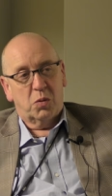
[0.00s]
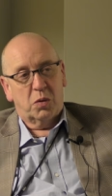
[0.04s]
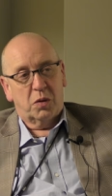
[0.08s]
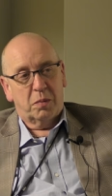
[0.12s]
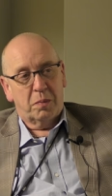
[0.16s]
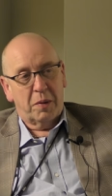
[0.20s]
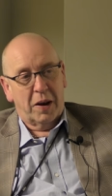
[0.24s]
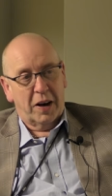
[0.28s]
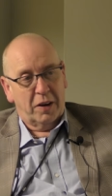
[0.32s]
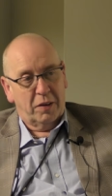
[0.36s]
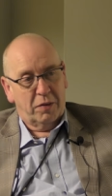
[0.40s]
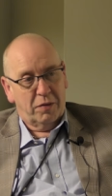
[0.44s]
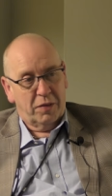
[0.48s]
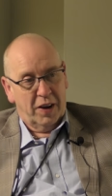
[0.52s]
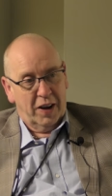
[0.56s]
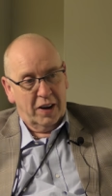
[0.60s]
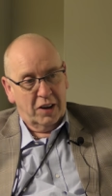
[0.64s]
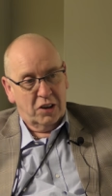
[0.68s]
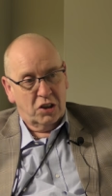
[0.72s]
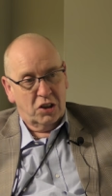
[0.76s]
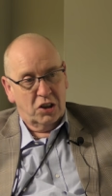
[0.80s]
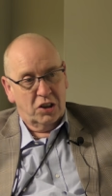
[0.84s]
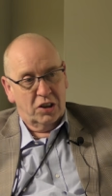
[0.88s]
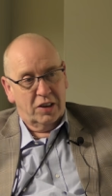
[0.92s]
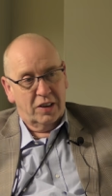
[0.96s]
was
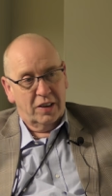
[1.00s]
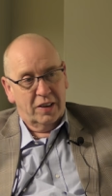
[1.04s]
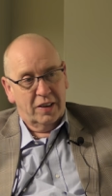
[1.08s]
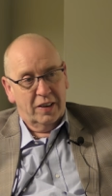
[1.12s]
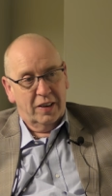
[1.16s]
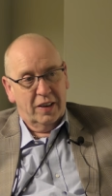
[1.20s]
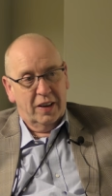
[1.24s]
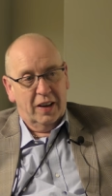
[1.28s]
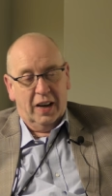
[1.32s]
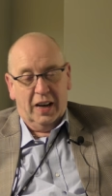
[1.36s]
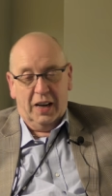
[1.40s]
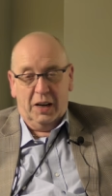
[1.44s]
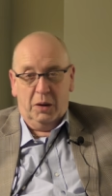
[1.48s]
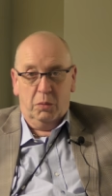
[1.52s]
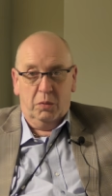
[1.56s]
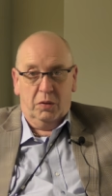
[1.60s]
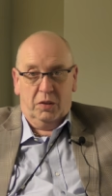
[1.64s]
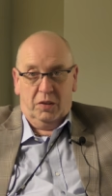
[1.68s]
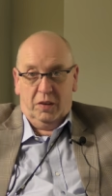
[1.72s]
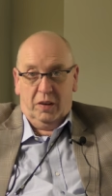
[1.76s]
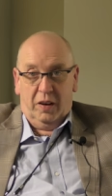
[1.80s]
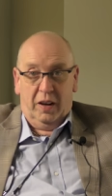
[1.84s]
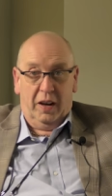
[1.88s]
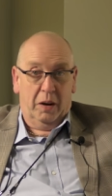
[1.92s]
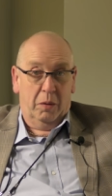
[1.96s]
manufactured, and it
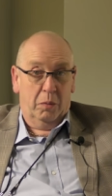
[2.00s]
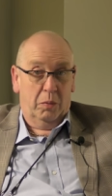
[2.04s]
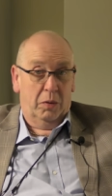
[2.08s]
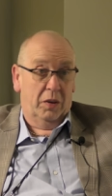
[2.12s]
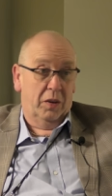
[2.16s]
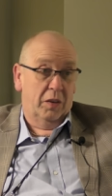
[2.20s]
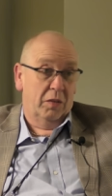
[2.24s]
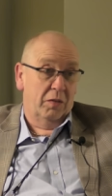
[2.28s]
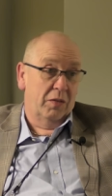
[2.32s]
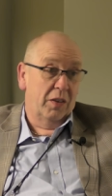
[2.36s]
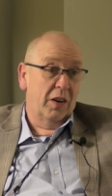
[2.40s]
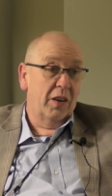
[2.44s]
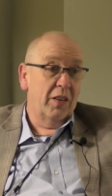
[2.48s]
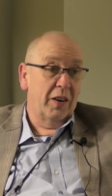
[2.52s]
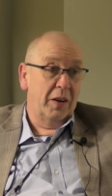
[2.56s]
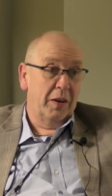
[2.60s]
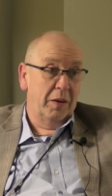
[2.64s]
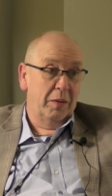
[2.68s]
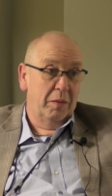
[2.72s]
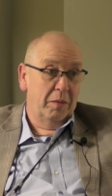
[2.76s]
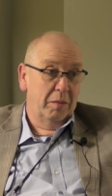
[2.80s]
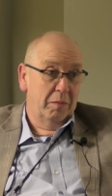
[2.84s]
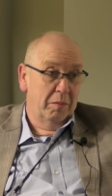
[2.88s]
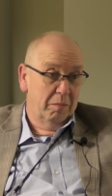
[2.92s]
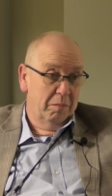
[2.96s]
was it was a
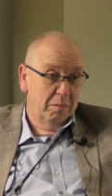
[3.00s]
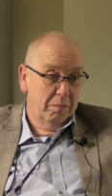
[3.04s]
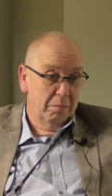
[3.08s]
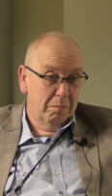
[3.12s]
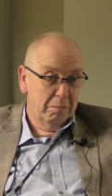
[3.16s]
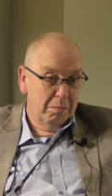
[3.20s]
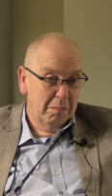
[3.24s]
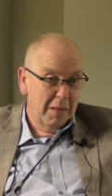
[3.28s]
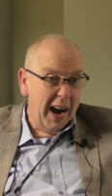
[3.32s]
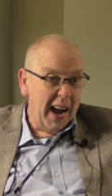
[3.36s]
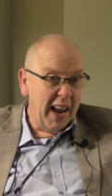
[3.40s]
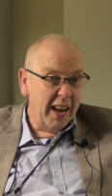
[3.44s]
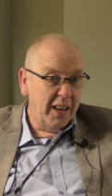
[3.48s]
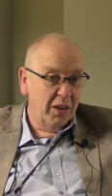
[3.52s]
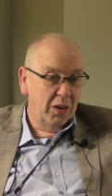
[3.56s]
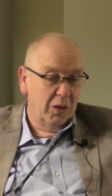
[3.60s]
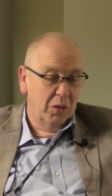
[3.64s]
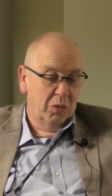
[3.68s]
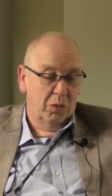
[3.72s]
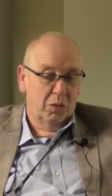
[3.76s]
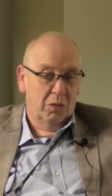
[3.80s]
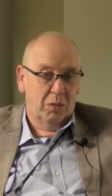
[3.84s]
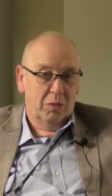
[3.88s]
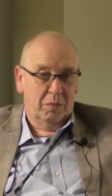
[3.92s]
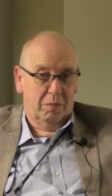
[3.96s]
very
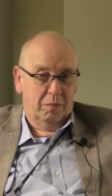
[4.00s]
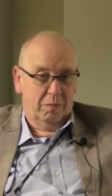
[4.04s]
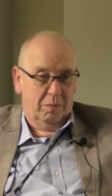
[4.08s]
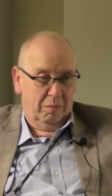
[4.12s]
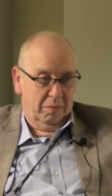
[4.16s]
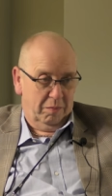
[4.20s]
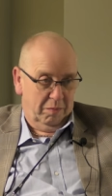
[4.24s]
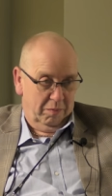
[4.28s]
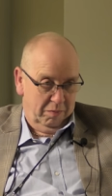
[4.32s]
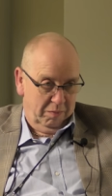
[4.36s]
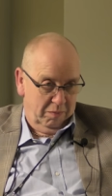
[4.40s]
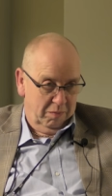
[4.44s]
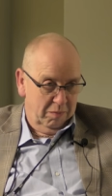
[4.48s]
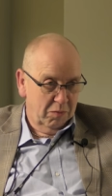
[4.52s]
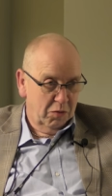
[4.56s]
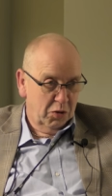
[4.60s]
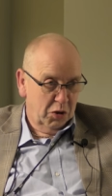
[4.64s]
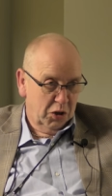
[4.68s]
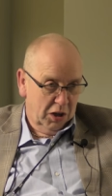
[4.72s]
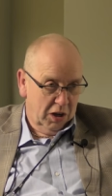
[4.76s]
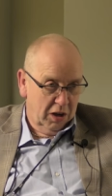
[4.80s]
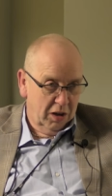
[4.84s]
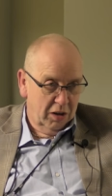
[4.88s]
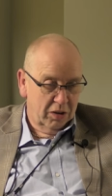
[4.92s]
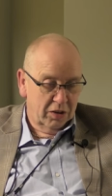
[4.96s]
manual
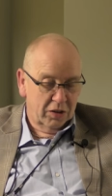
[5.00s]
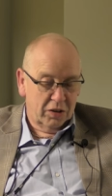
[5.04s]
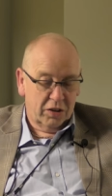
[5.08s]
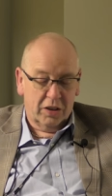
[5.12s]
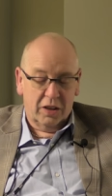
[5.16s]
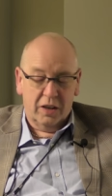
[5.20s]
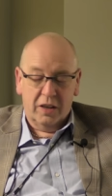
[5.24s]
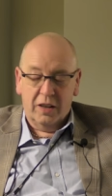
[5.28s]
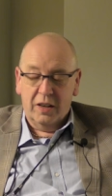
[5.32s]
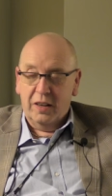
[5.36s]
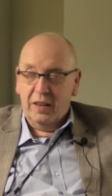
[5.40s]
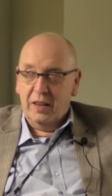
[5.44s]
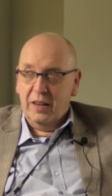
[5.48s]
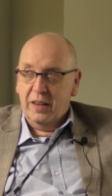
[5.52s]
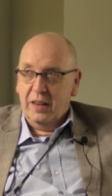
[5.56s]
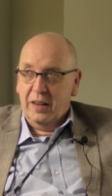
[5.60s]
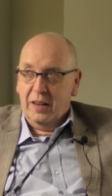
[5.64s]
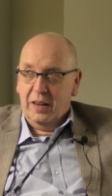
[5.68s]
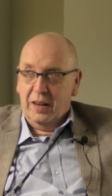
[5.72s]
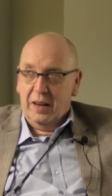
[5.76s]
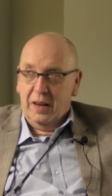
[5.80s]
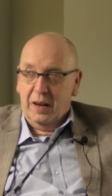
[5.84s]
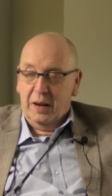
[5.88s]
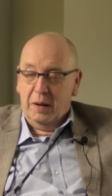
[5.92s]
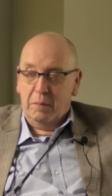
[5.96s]
task,
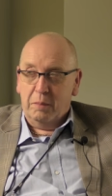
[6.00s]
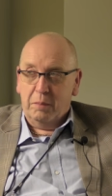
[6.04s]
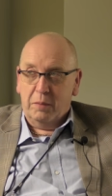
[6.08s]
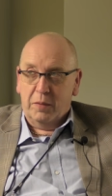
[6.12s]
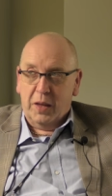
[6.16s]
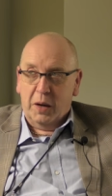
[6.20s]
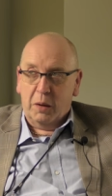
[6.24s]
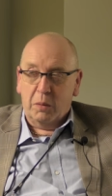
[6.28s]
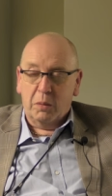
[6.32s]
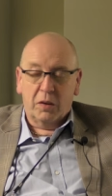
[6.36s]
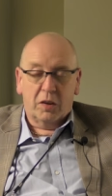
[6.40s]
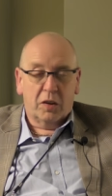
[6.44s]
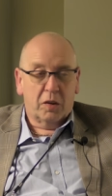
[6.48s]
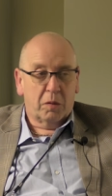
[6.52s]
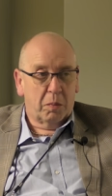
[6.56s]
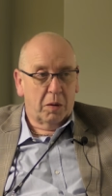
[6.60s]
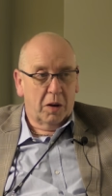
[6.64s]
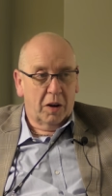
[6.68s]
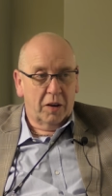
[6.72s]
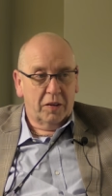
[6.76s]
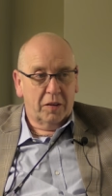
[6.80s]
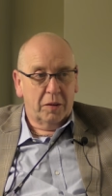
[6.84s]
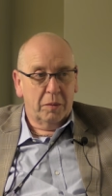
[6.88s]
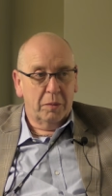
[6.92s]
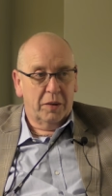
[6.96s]
um, they would
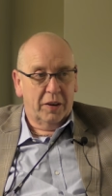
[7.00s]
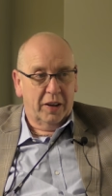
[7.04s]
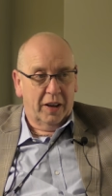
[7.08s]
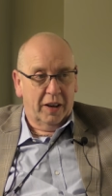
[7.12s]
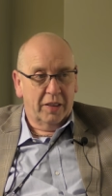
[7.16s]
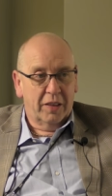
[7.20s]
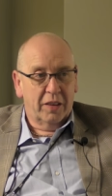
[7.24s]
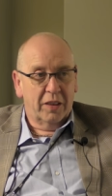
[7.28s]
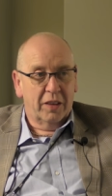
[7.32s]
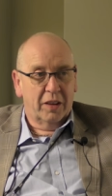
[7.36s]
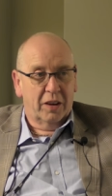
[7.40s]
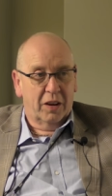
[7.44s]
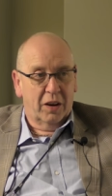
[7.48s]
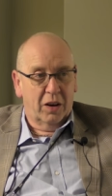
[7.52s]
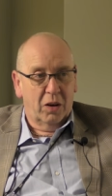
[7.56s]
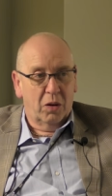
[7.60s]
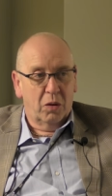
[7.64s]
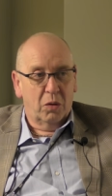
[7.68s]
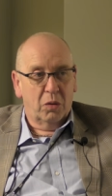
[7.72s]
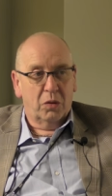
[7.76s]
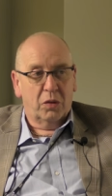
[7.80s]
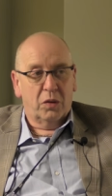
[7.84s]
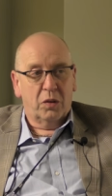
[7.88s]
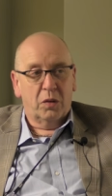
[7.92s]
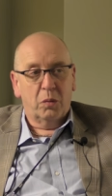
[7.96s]
splice them together, the
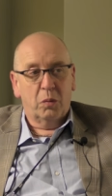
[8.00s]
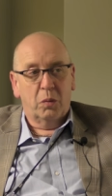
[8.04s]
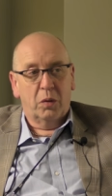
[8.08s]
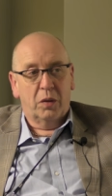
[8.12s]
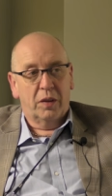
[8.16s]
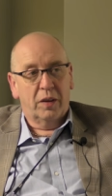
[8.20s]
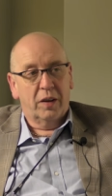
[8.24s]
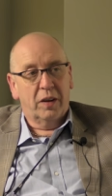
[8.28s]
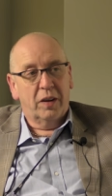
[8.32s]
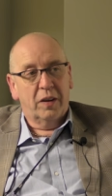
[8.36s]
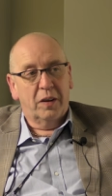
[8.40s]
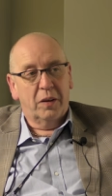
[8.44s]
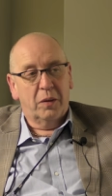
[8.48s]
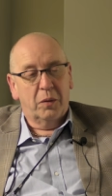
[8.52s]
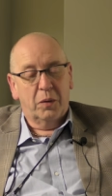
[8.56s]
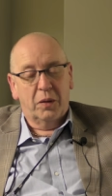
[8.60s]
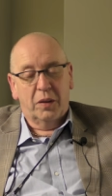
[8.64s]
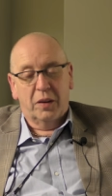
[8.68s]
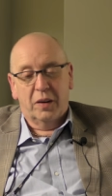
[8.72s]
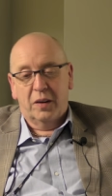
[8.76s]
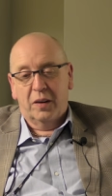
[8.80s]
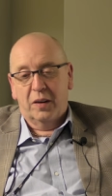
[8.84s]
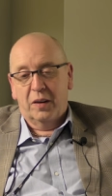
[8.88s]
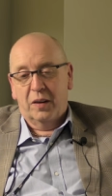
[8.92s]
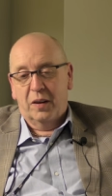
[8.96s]
girls, with a with
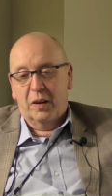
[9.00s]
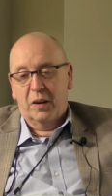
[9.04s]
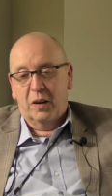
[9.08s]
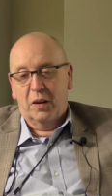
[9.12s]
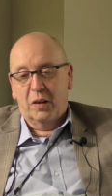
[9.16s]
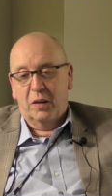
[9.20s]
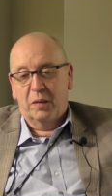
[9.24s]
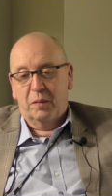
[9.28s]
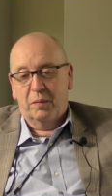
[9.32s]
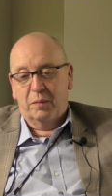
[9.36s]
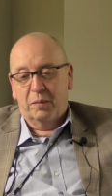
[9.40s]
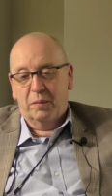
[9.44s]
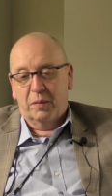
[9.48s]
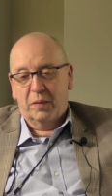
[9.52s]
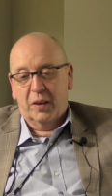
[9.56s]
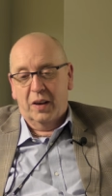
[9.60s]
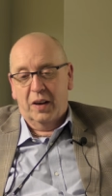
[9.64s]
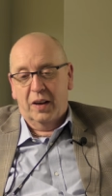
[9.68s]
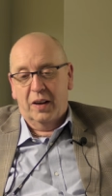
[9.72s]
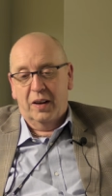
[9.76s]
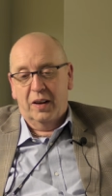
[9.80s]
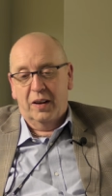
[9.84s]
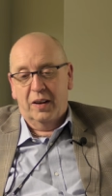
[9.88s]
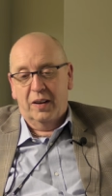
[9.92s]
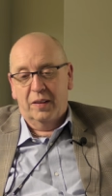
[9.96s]
a,
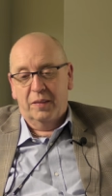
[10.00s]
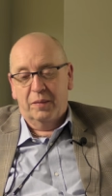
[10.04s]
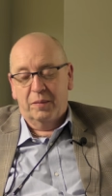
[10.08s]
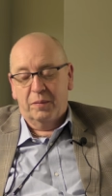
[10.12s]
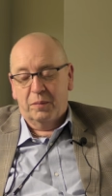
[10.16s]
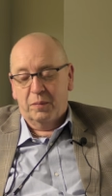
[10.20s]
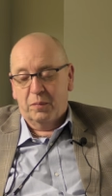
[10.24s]
a,